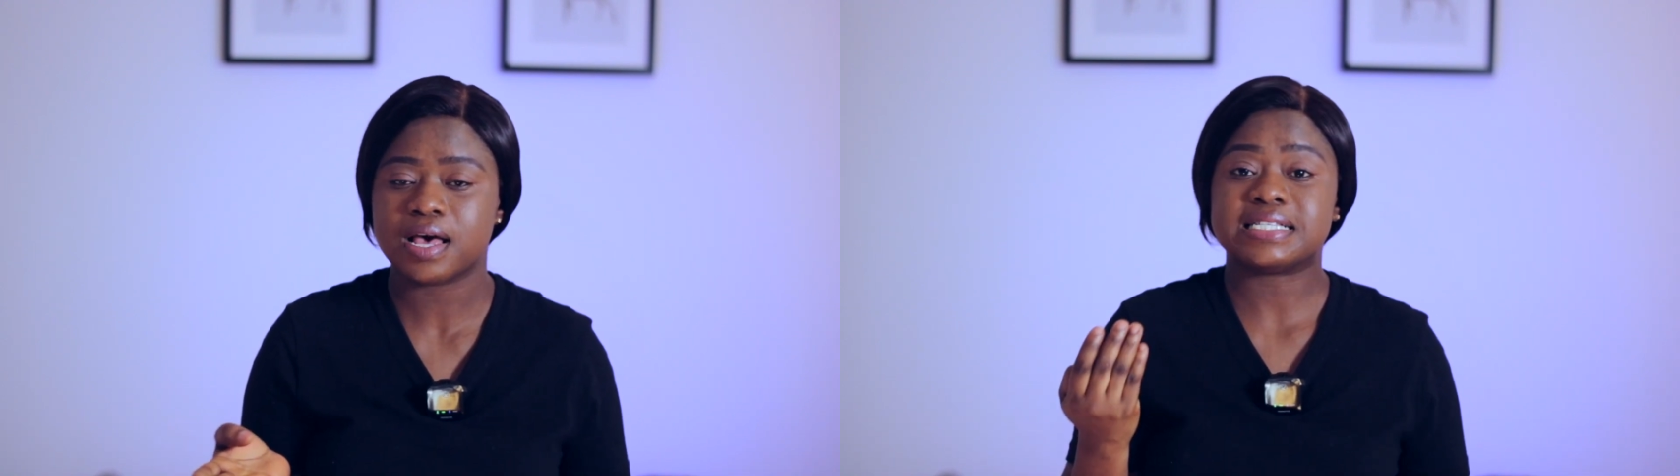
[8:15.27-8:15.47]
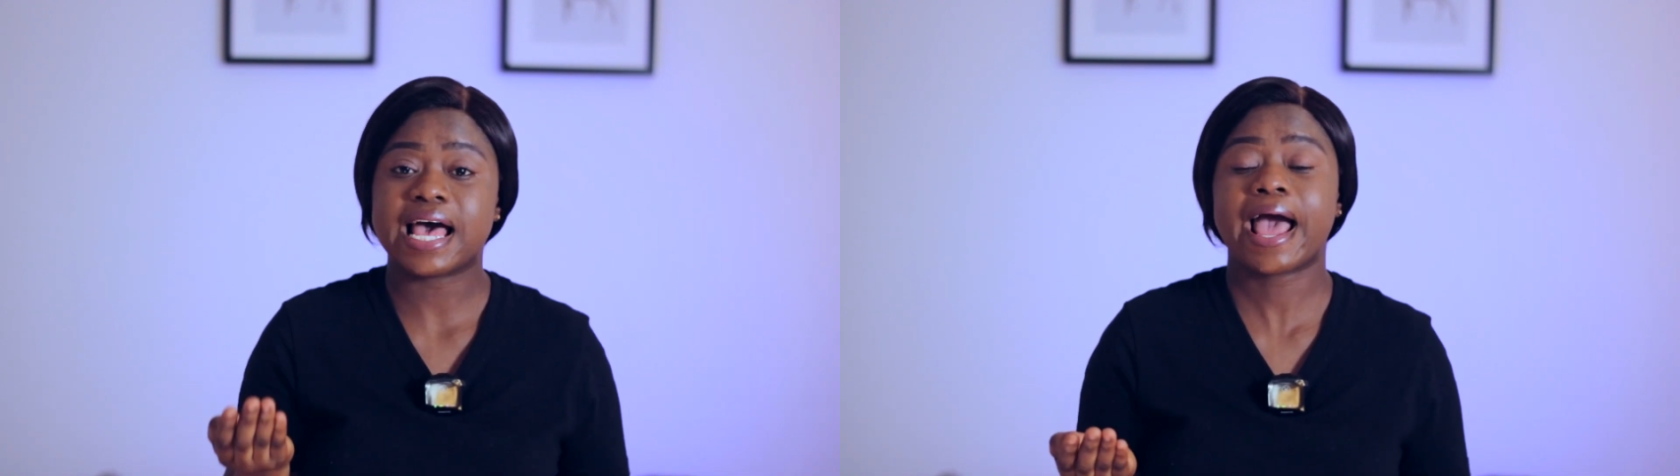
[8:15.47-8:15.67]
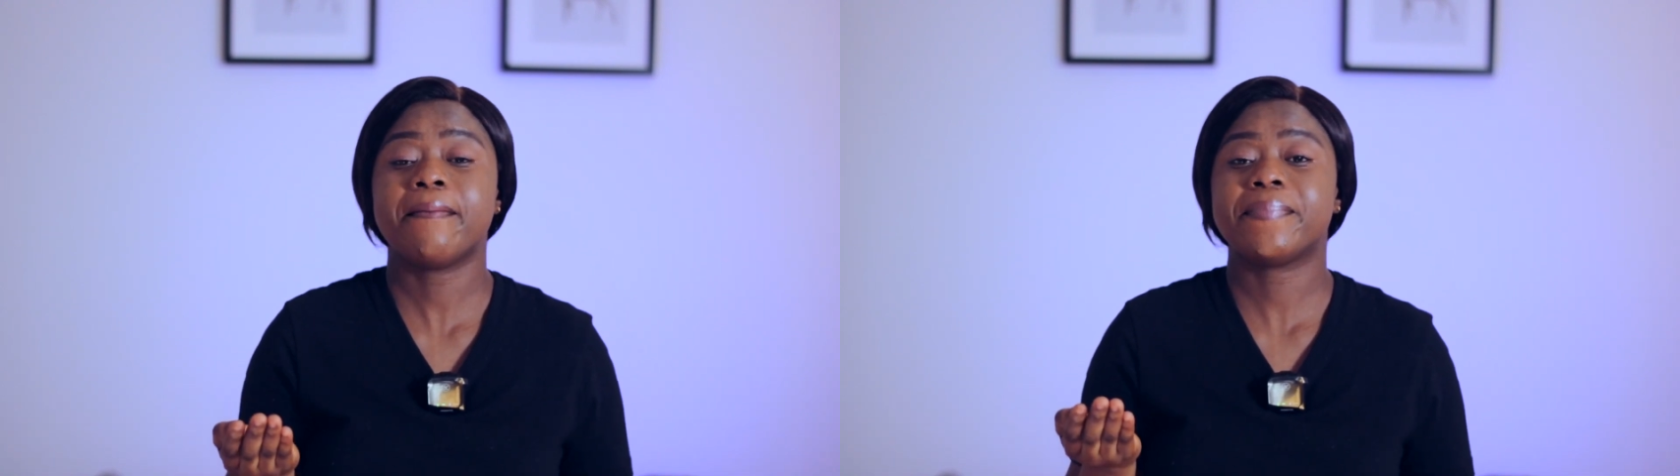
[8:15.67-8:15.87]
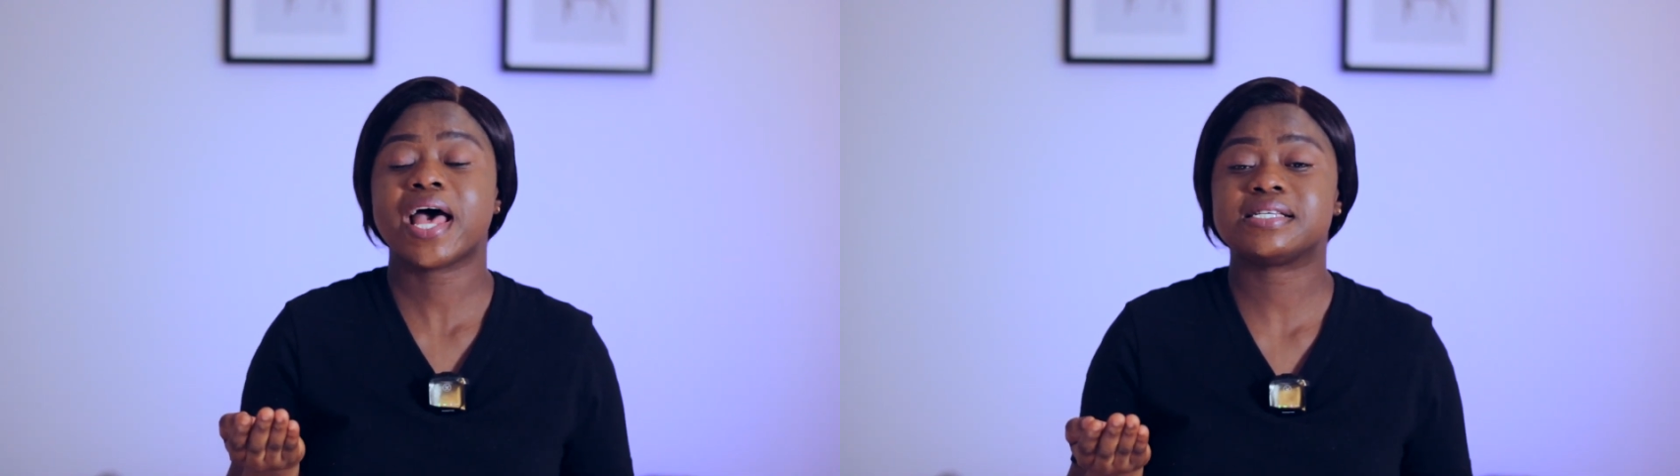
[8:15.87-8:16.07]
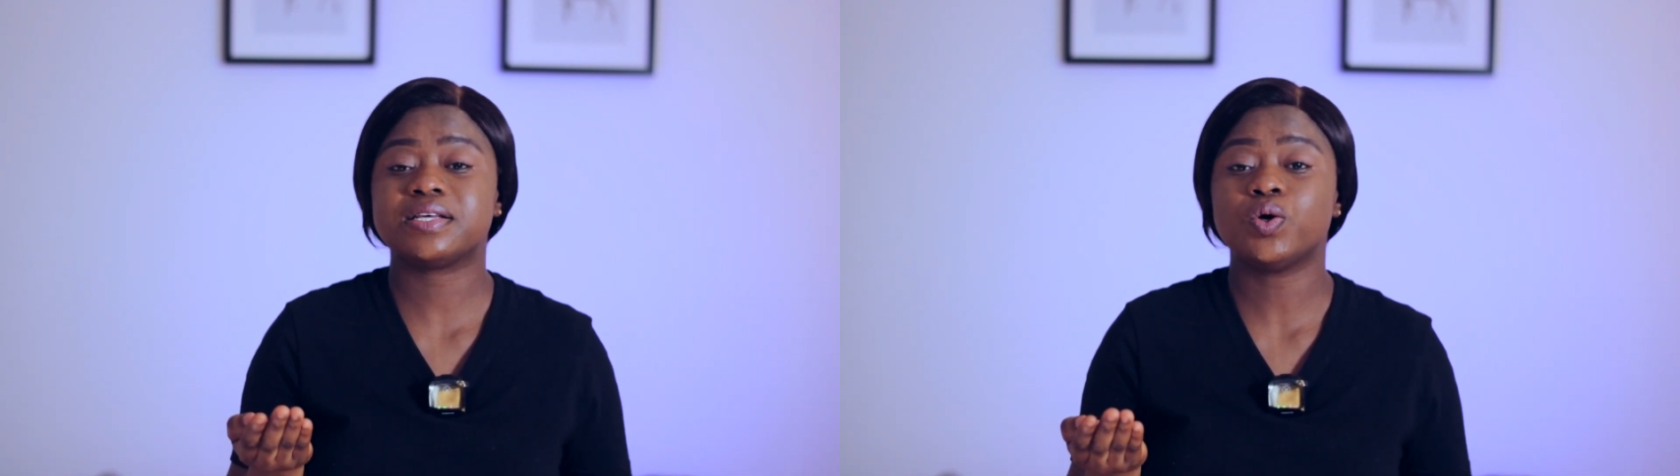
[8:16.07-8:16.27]
The second
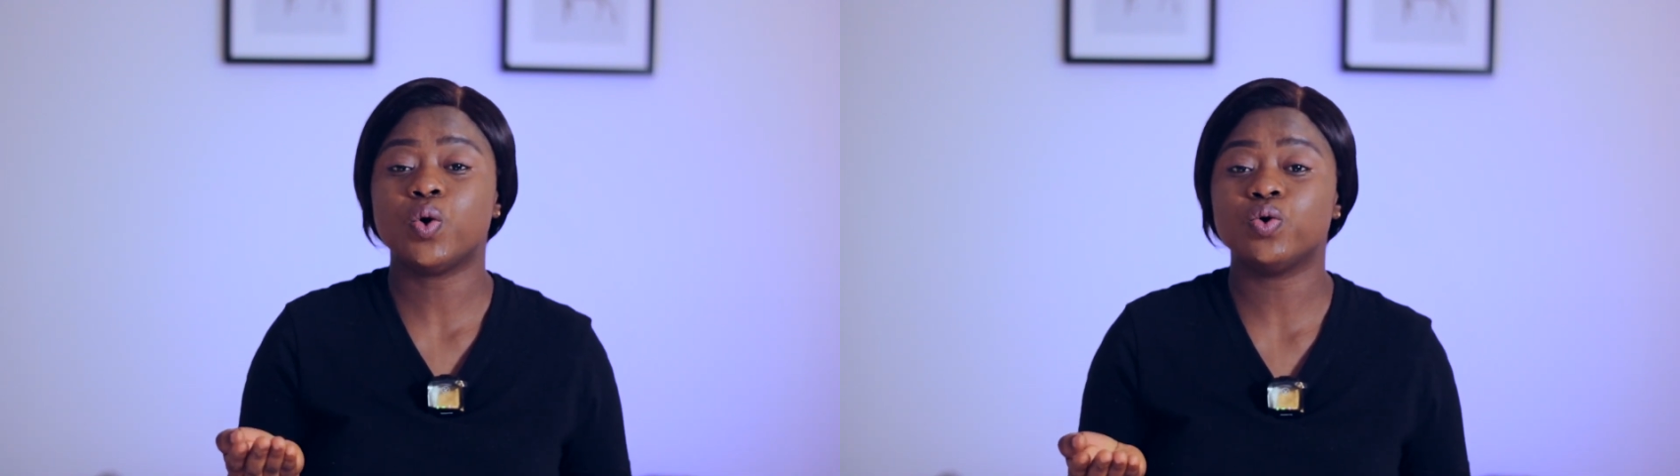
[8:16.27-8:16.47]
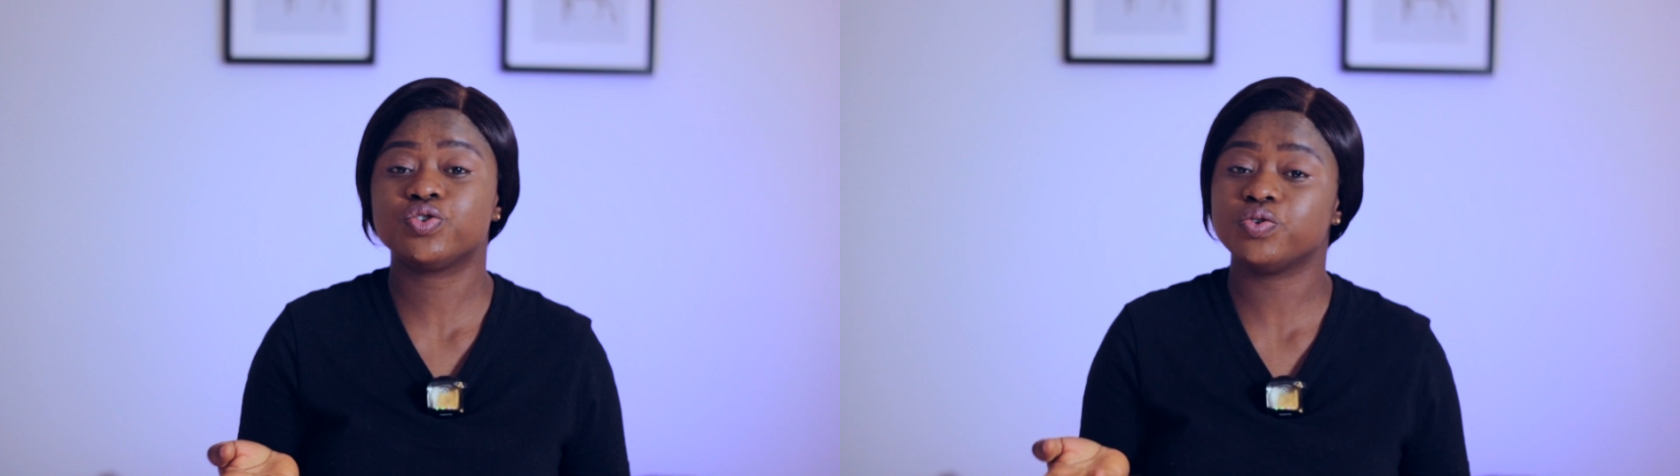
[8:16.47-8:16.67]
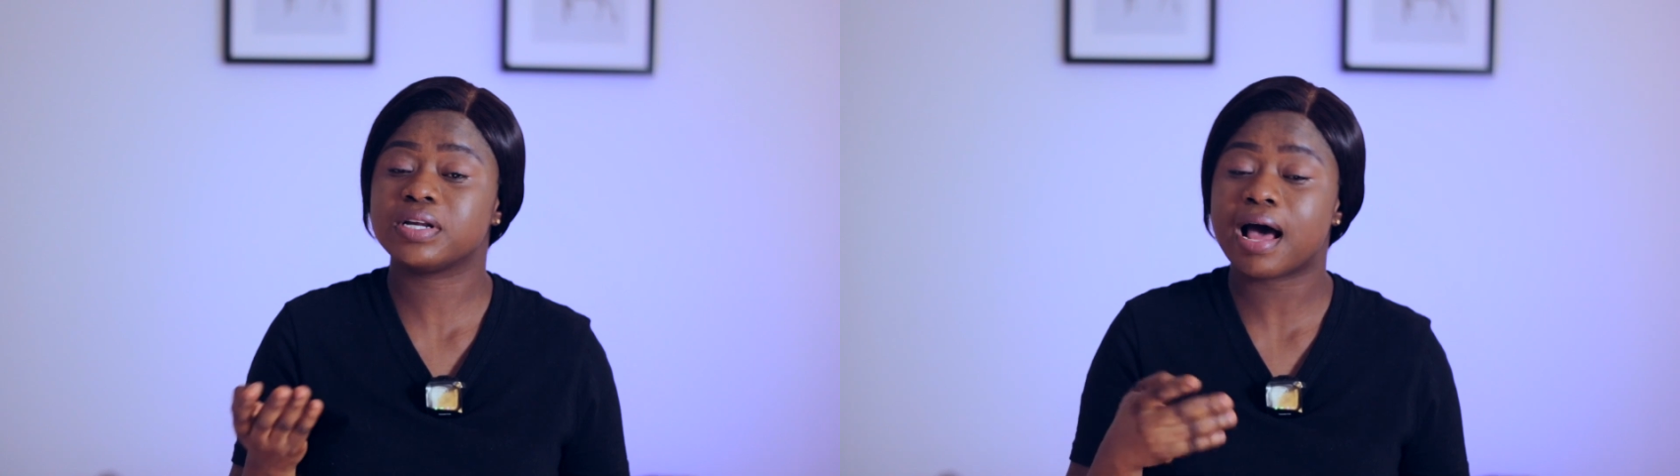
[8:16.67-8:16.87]
person who should